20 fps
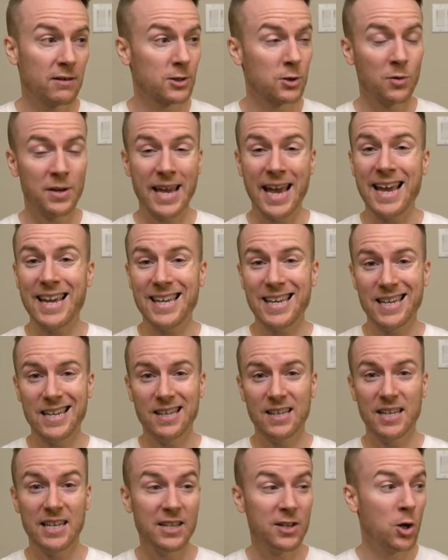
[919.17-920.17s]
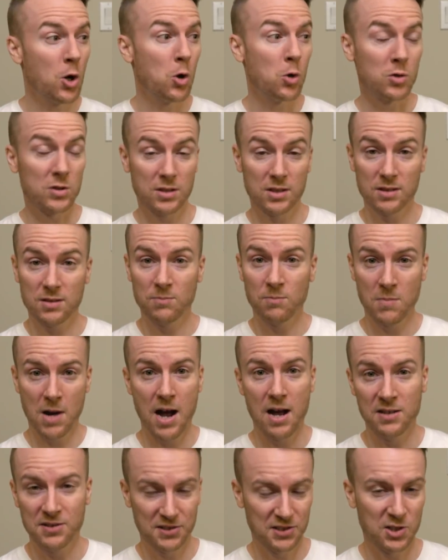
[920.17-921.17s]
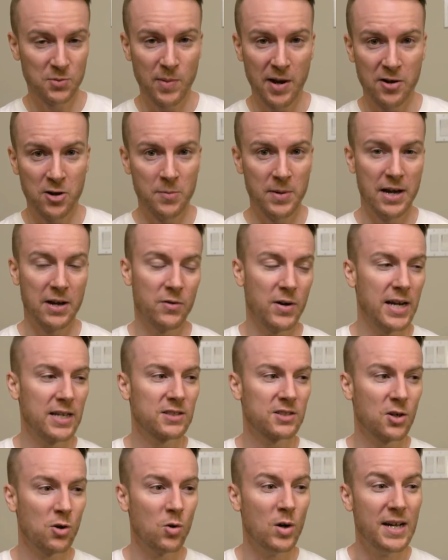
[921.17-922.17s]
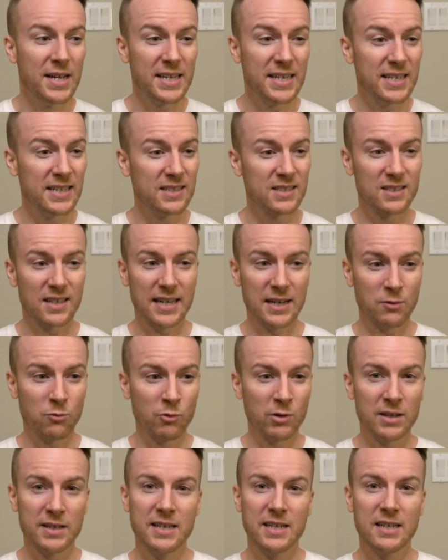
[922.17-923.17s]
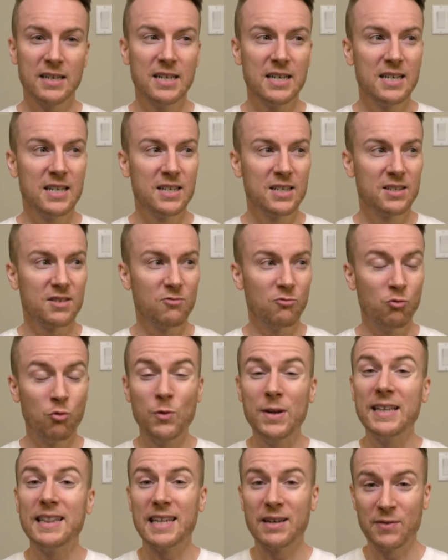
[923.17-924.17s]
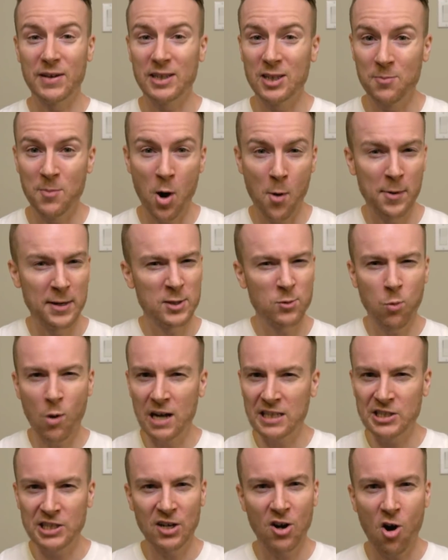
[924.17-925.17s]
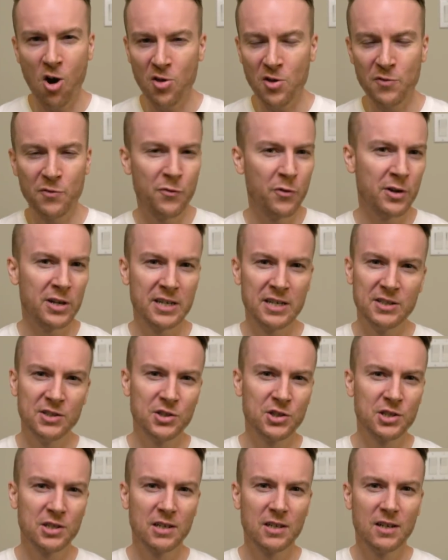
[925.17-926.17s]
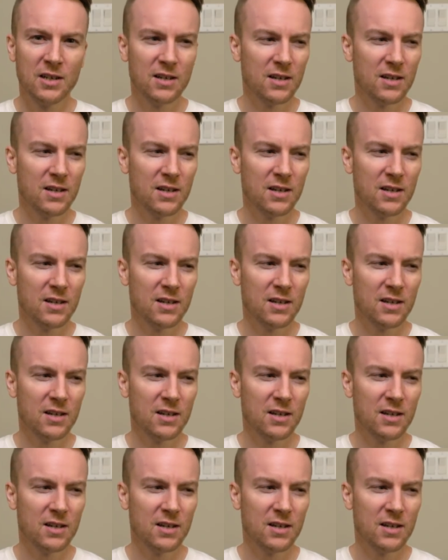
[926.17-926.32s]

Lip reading: So Genki, he knows Miles is Spider-Man, right? So he's like really reliving the moments, watching all the footage.